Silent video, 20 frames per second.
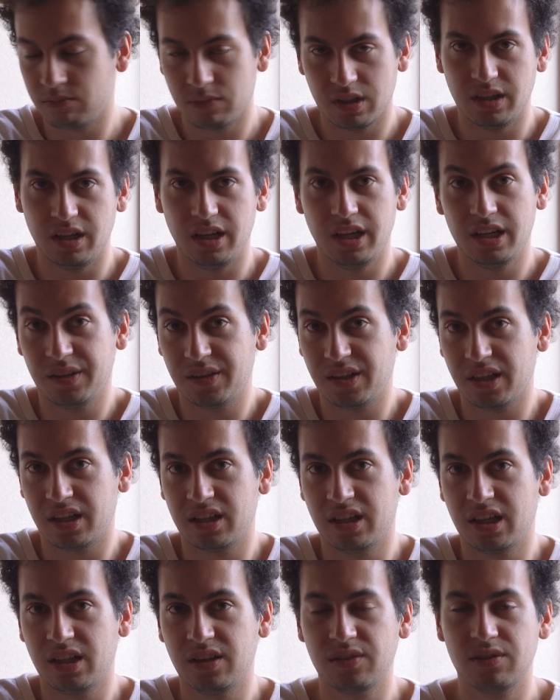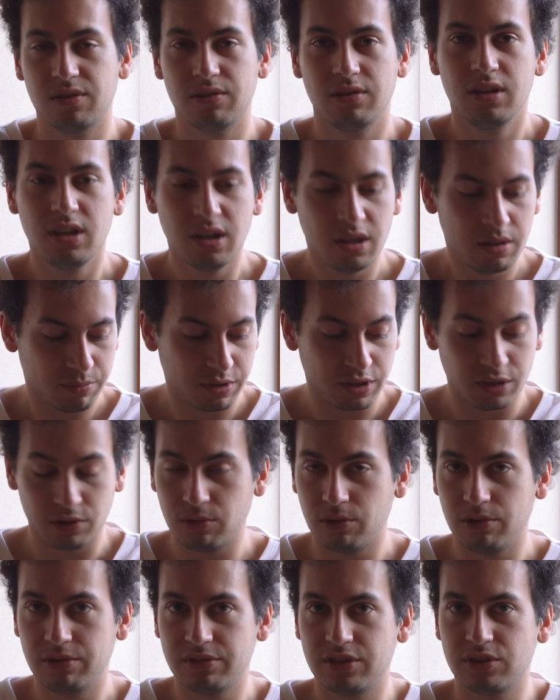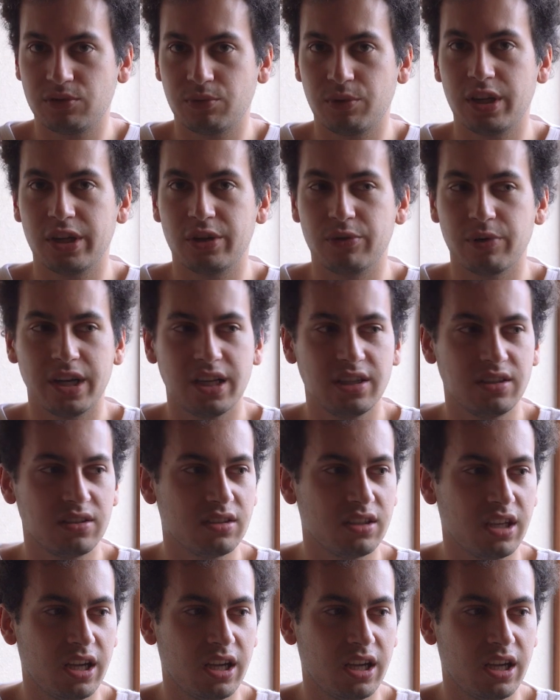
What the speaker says: at a second-hand store. But the quality is really great.